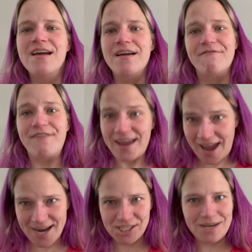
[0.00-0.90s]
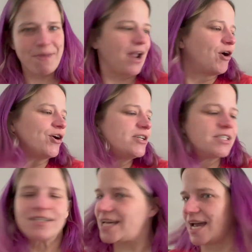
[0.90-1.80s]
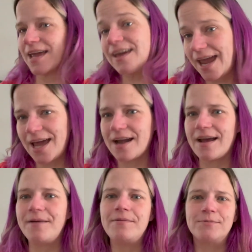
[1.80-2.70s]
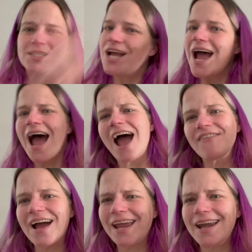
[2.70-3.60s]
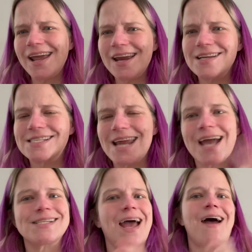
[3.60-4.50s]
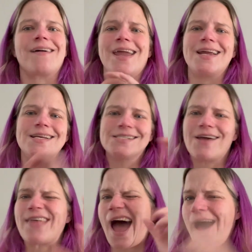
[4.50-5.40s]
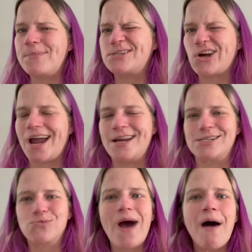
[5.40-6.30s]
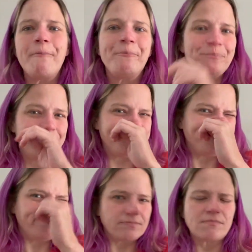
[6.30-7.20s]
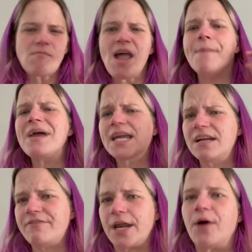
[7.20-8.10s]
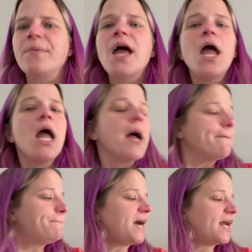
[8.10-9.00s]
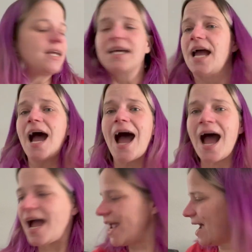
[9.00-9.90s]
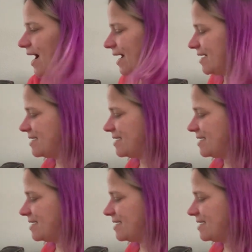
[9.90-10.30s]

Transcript: vacation, my cruise to Canada, which I've got Canadian snacks, candy and stuff that I'll be trying as well and making a video. But I got